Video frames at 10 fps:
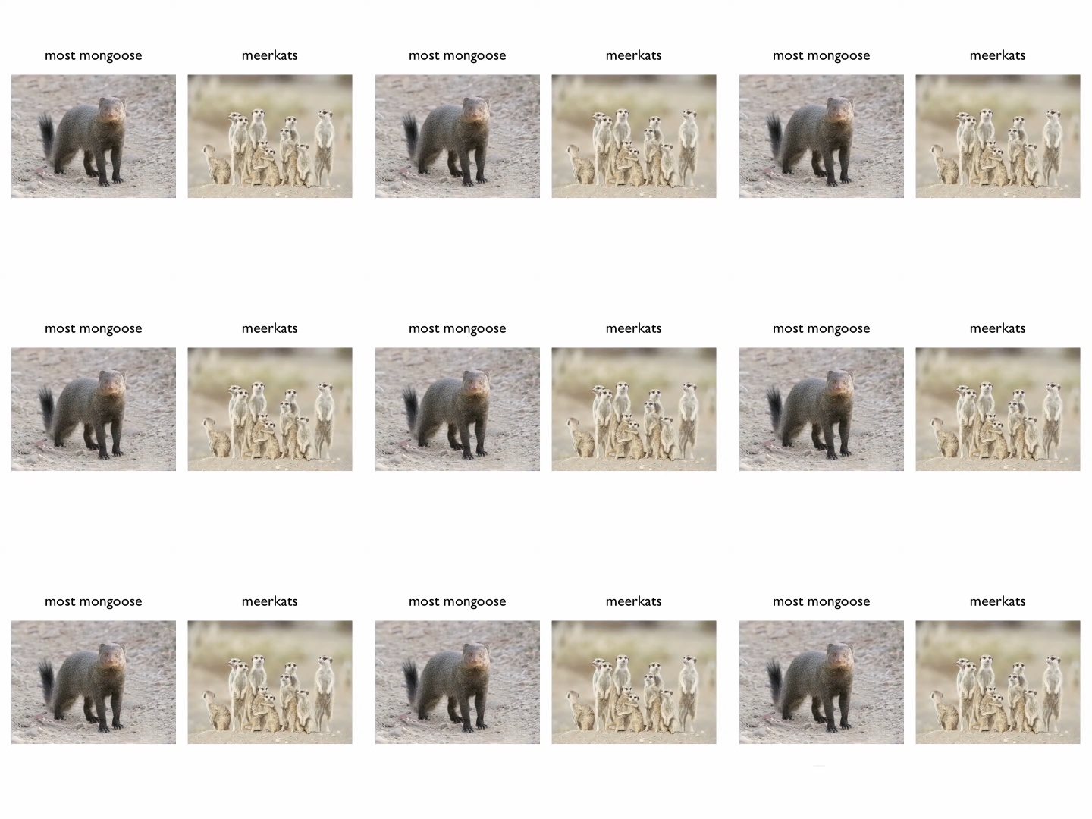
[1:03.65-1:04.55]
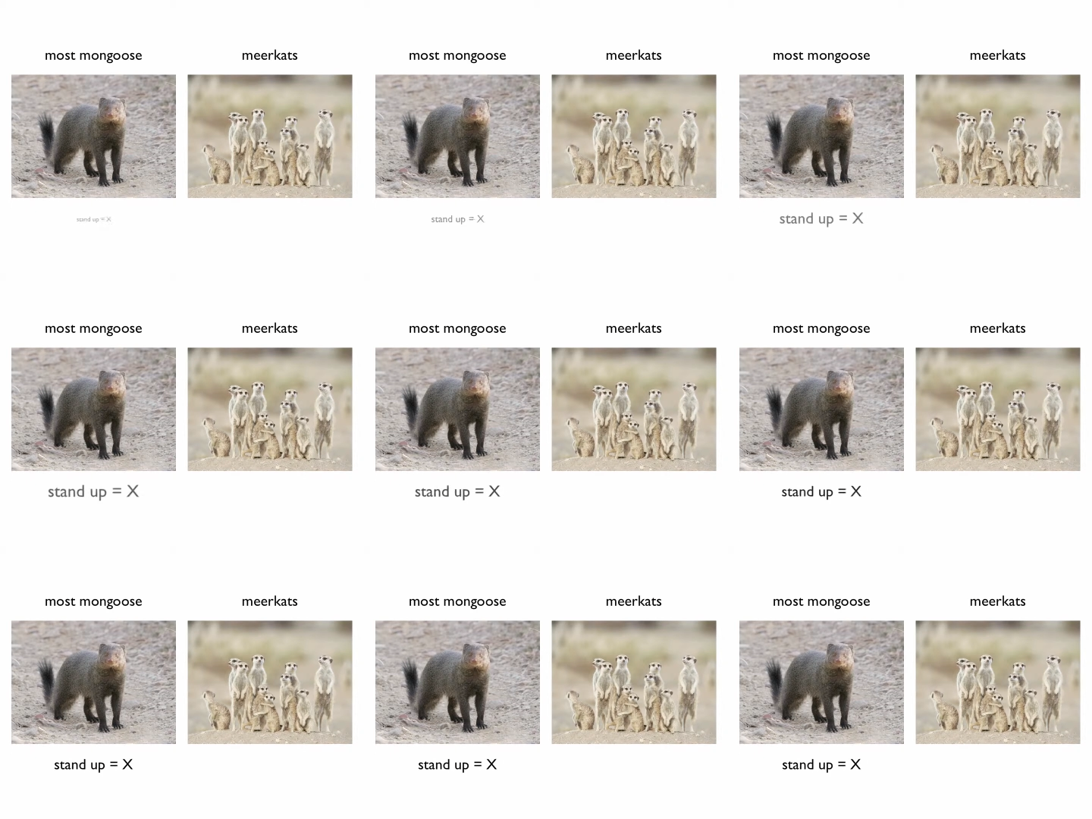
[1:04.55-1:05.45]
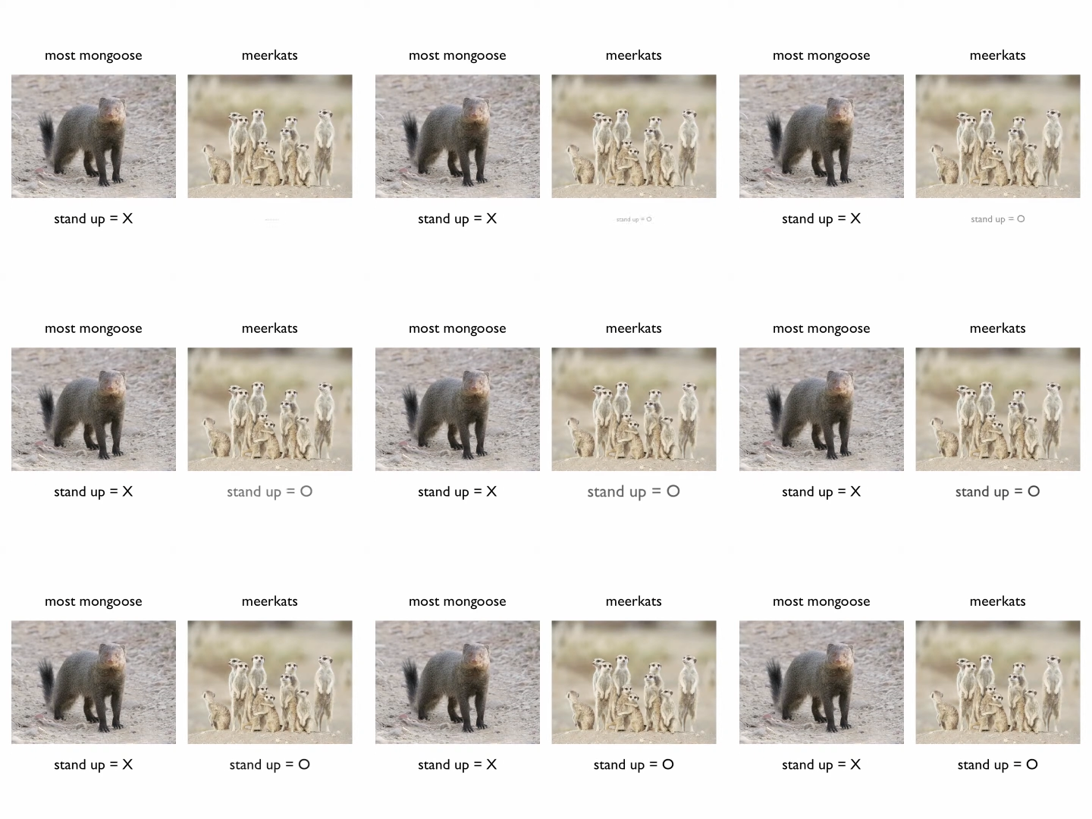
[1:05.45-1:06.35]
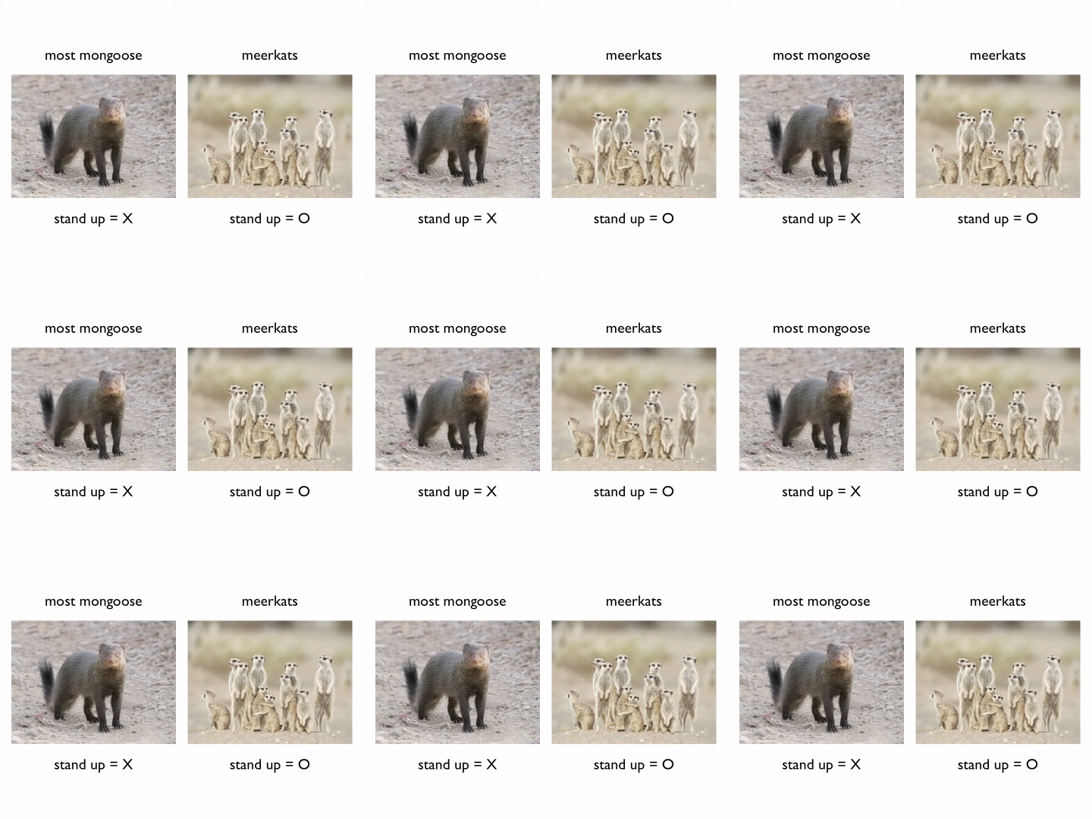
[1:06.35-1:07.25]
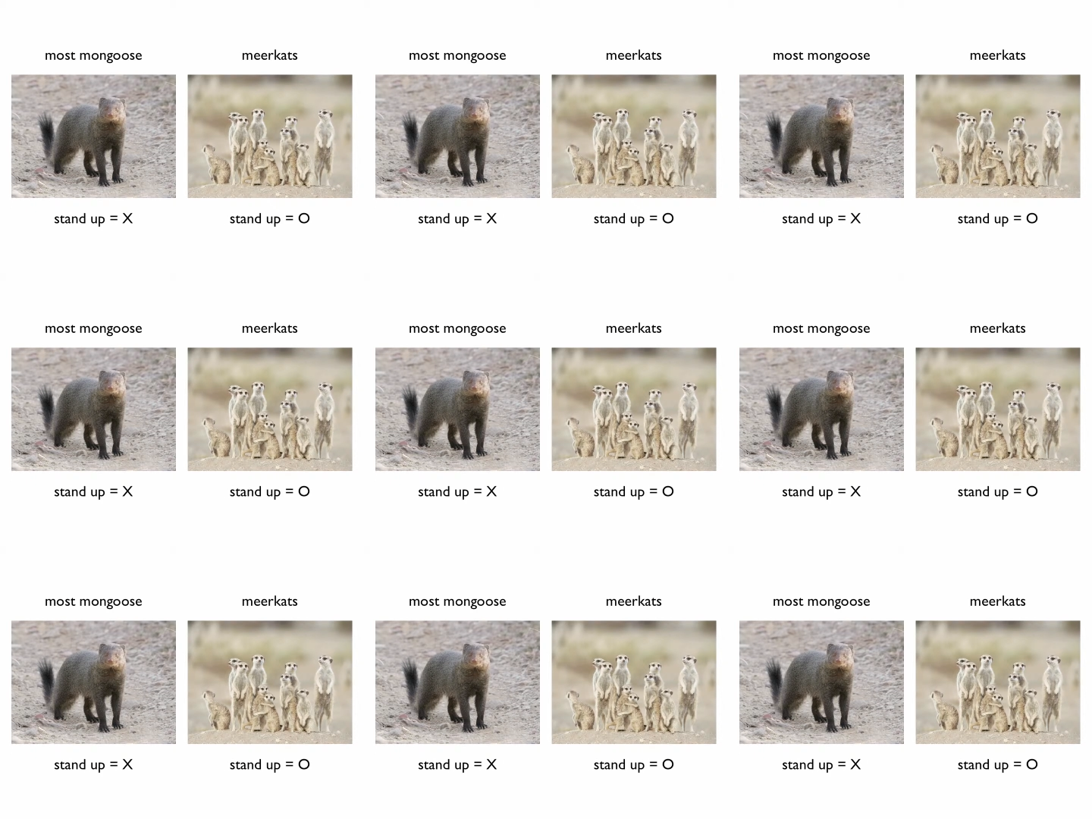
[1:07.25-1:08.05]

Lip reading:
No face is visible, so there are no lips to read.